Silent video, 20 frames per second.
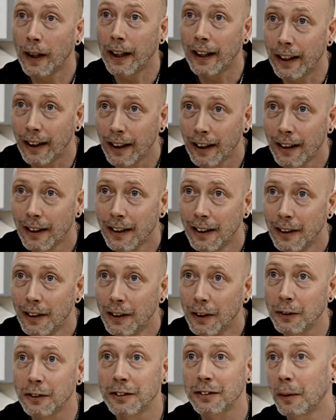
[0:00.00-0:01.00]

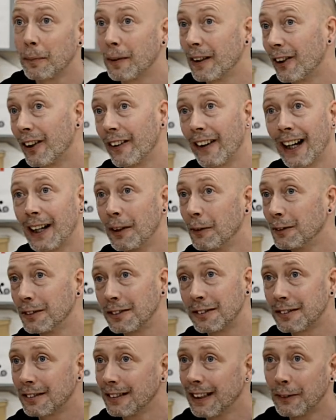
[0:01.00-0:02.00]
Yeah. Something like
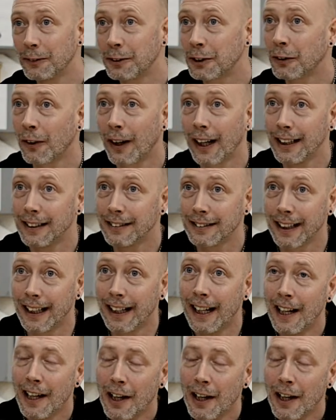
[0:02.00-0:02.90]
that. It was crazy.